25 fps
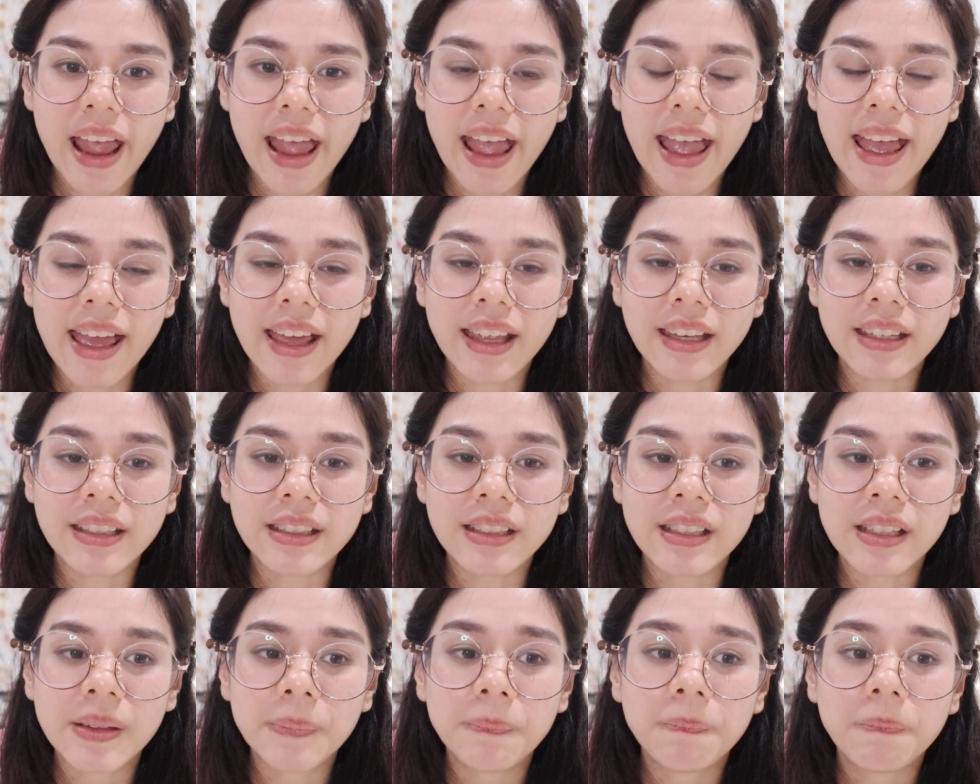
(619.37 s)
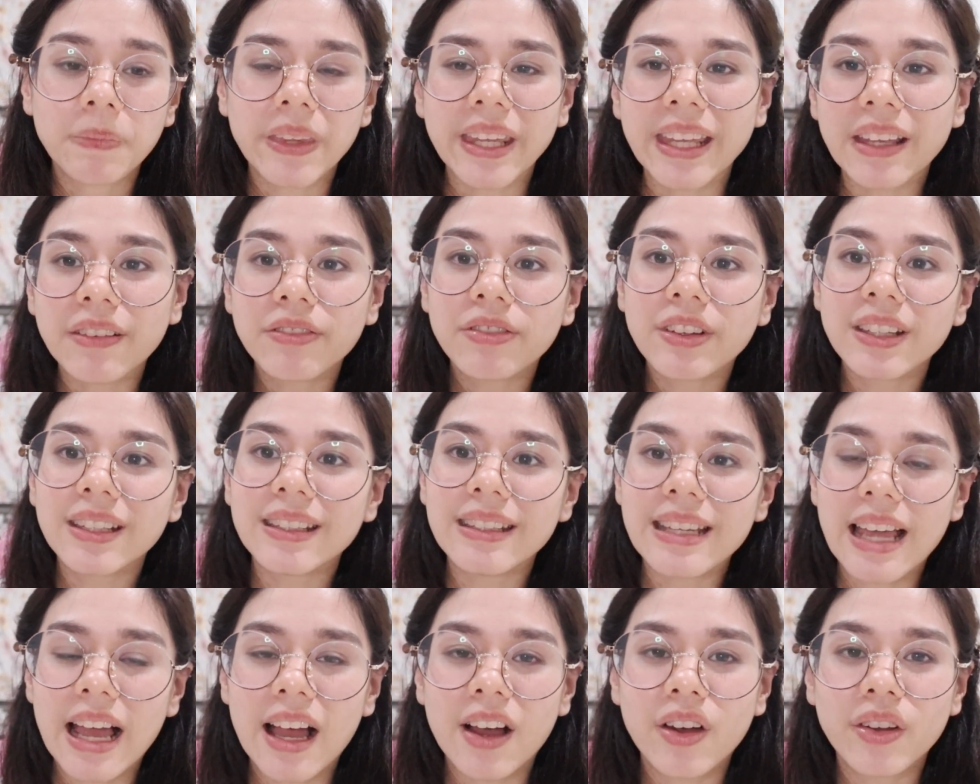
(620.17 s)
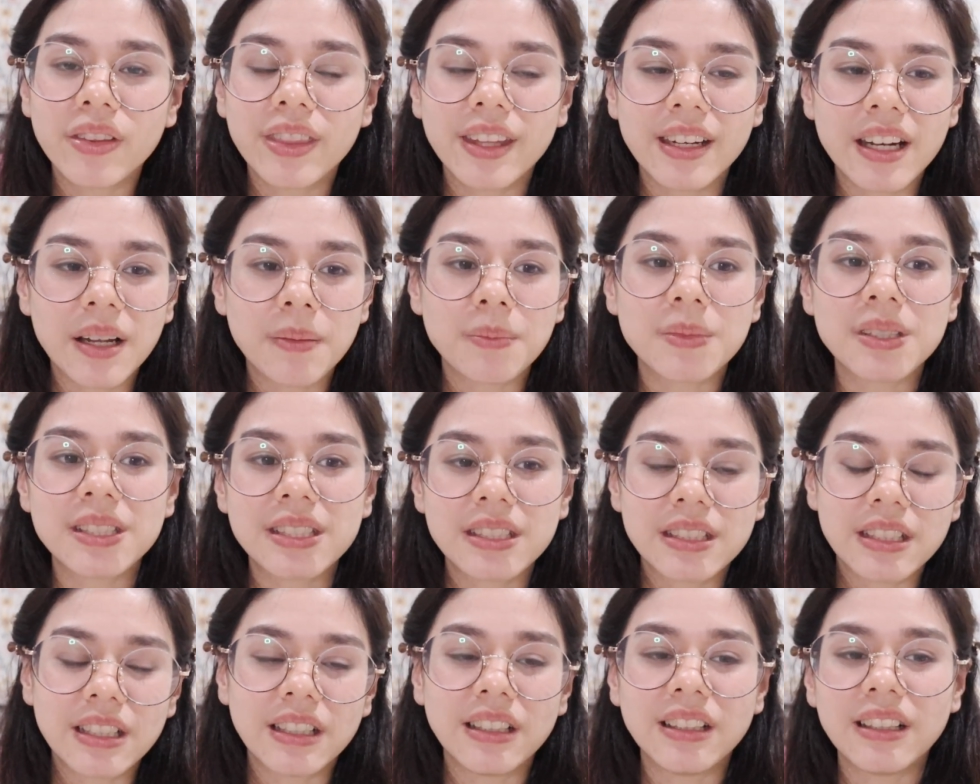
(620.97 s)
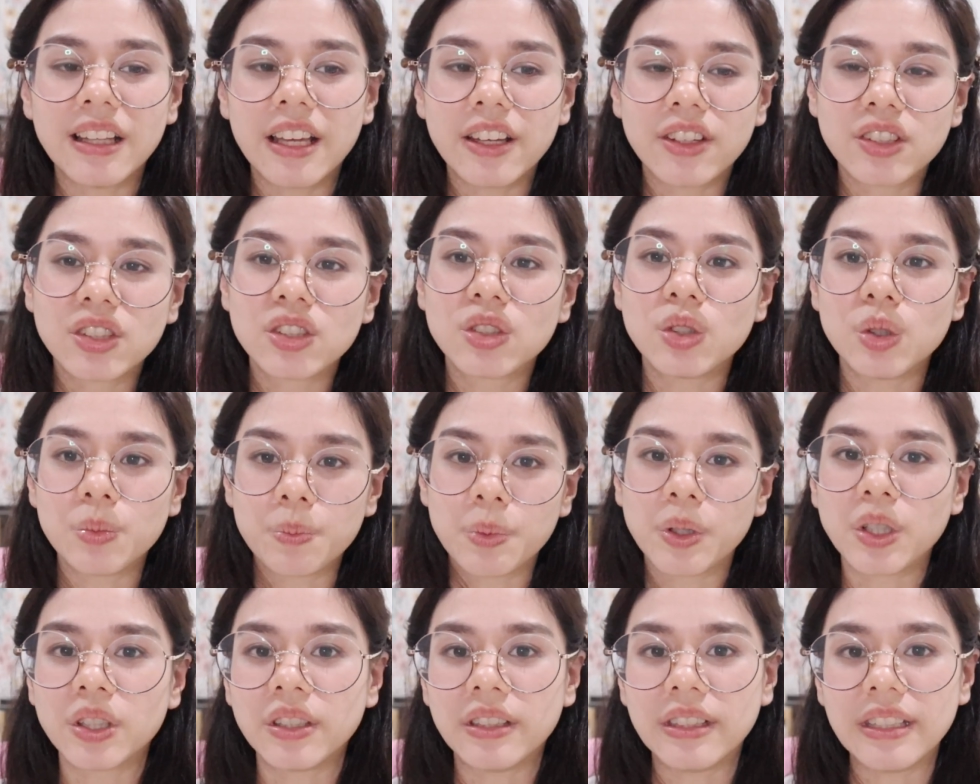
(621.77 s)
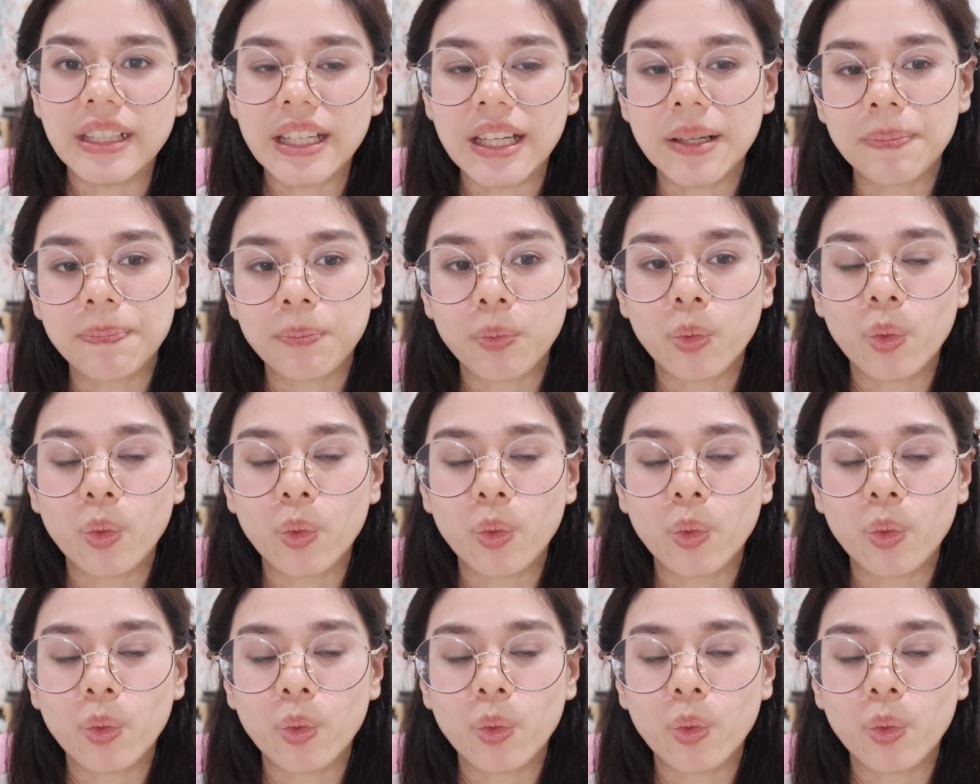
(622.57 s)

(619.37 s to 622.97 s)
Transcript: and even now that I'm still like super deep